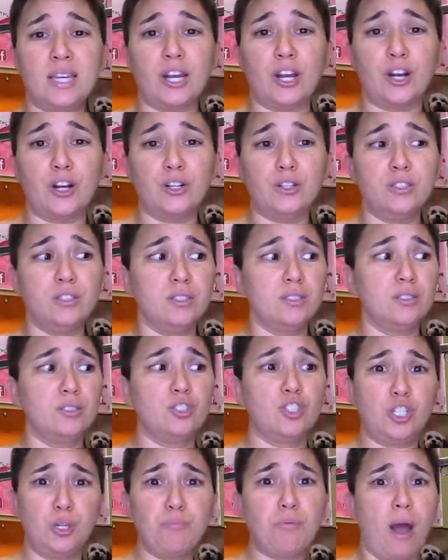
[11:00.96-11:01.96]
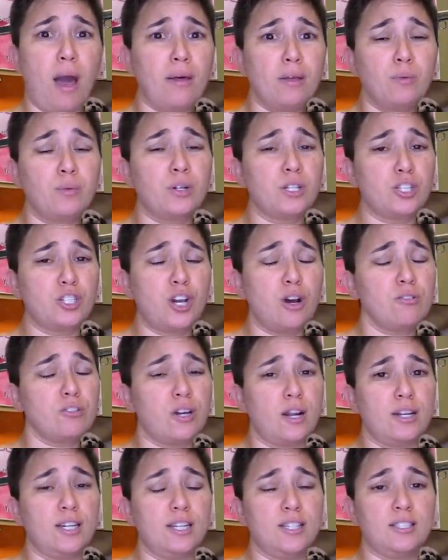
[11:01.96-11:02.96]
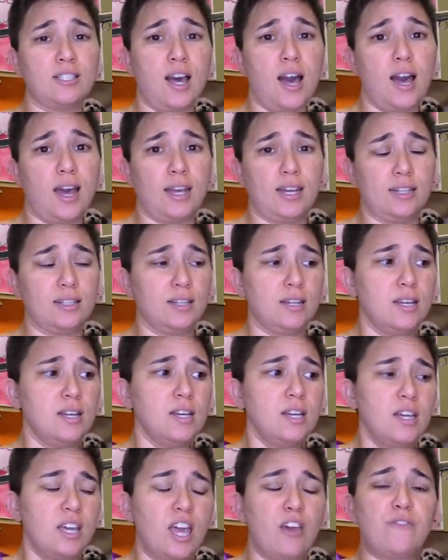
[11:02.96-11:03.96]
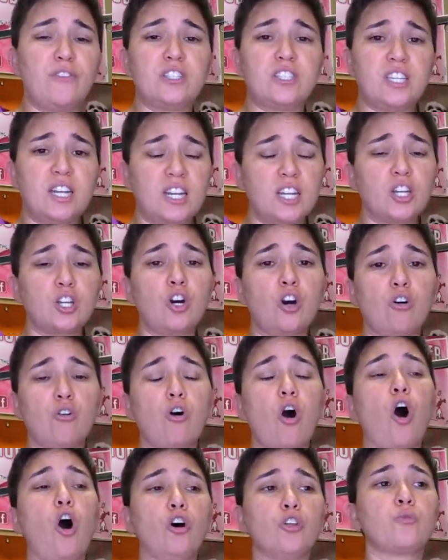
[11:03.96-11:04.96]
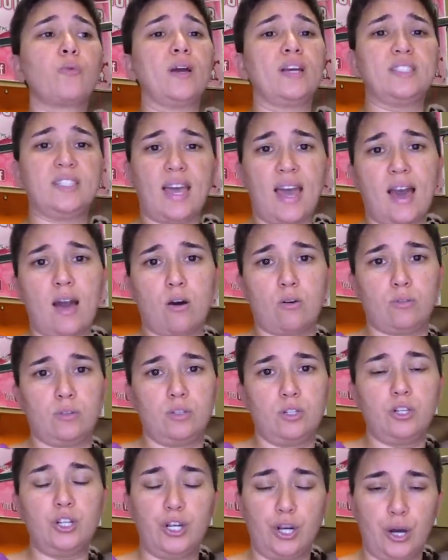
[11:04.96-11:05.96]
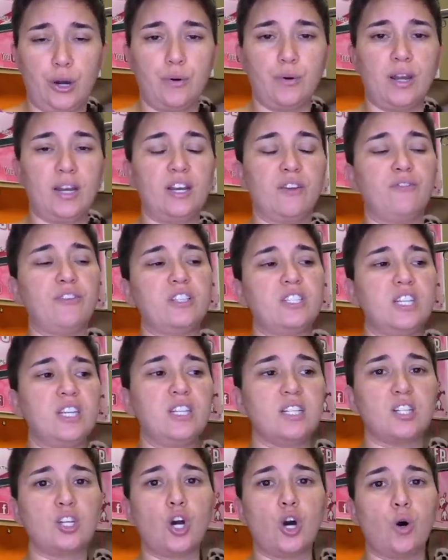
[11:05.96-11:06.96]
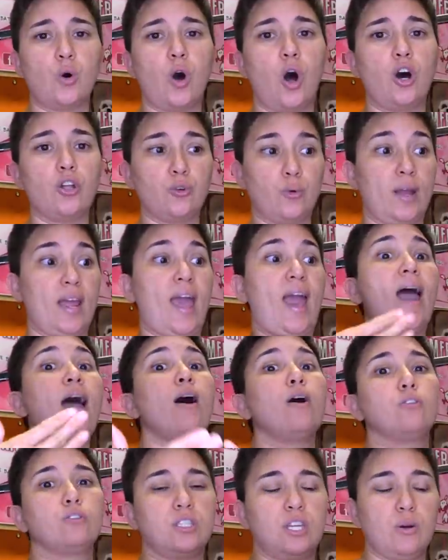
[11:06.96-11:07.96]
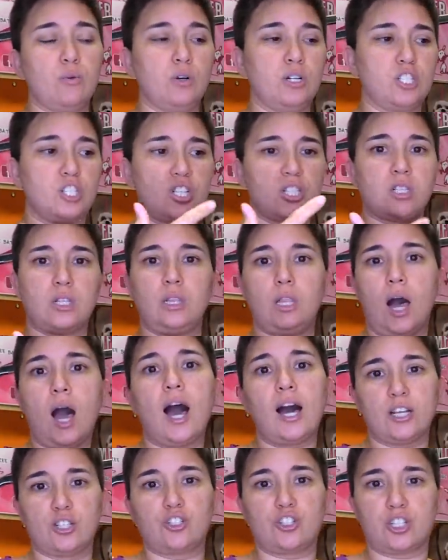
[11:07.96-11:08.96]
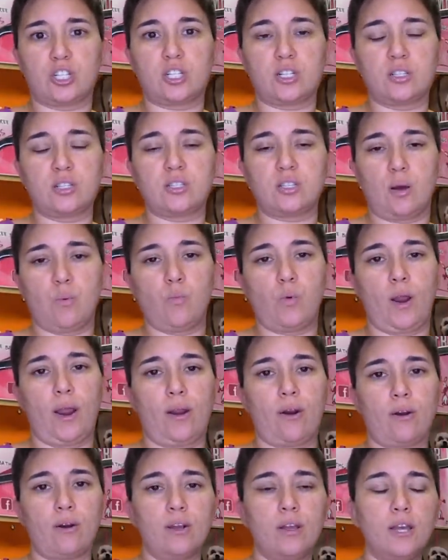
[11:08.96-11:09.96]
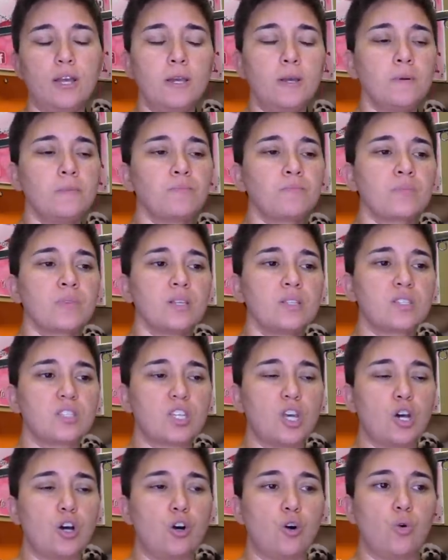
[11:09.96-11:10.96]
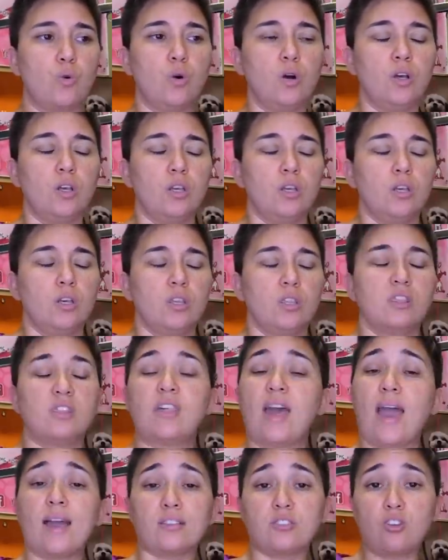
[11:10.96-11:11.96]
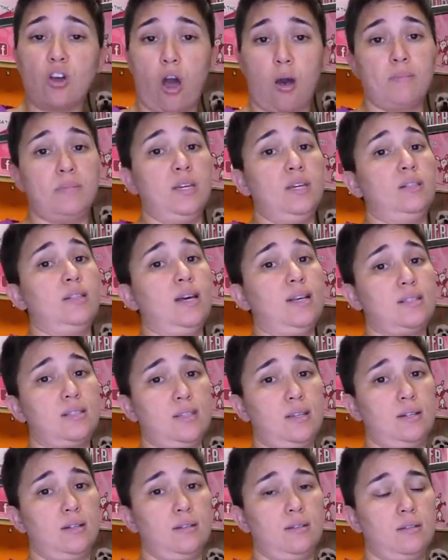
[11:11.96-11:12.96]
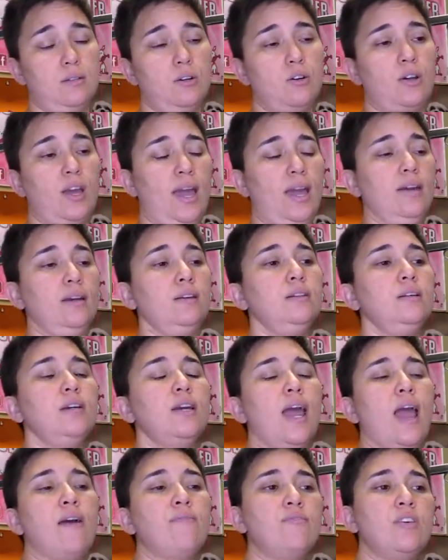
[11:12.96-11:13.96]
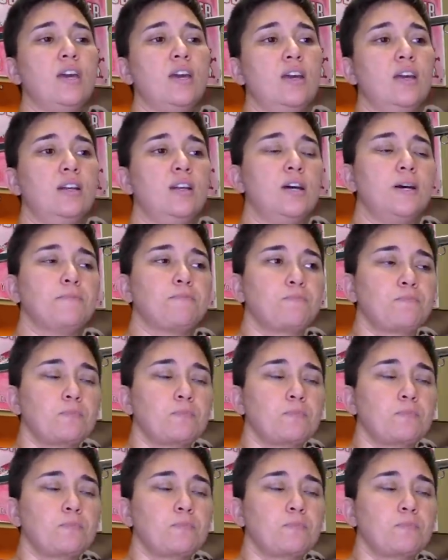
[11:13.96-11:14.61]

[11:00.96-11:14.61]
there, she probably would have choked on it and died. If it didn't go all the way down, you know, and if it didn't go all the way out, it would have just lodged somewhere. So that taught me a lesson, okay? And then